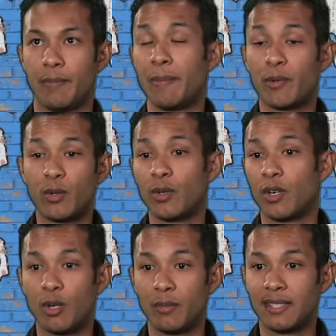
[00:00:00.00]
people who are
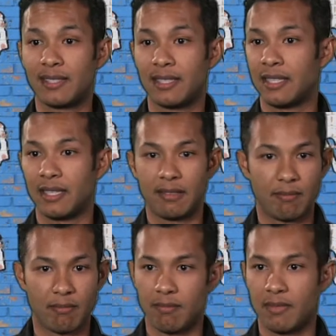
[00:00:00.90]
homeless,
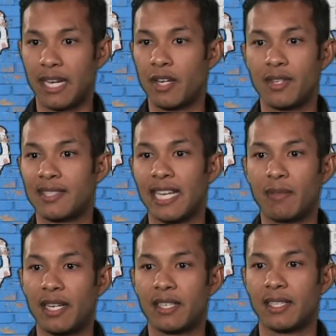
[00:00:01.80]
they're the
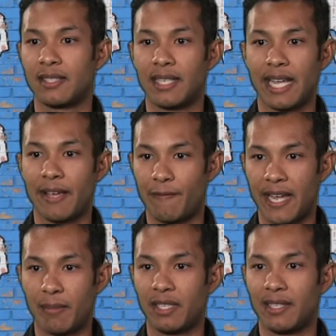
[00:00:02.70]
same like us. They have
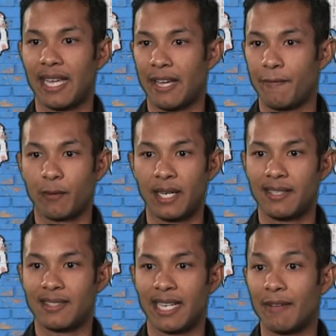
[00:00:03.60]
family, they have
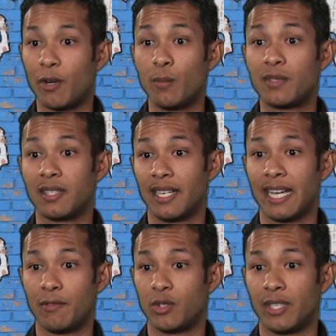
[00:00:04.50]
friends, they have hopes, and they
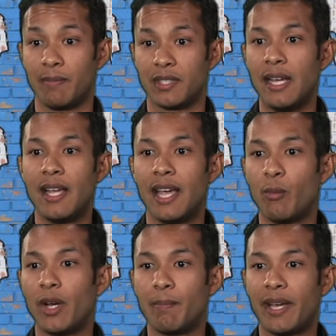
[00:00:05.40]
have dreams.
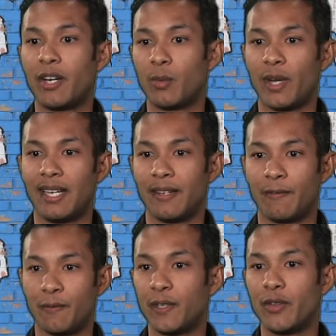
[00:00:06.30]
And what better way to
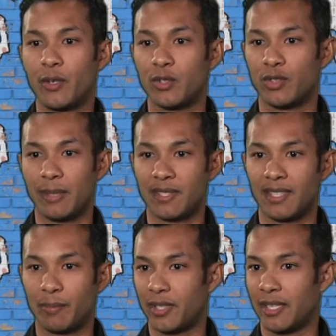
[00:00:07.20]
fulfill those dreams
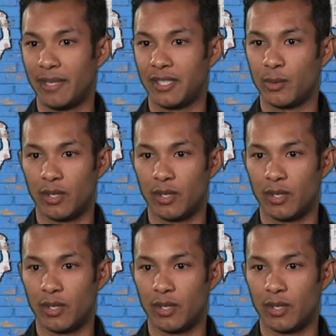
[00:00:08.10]
than to put them into a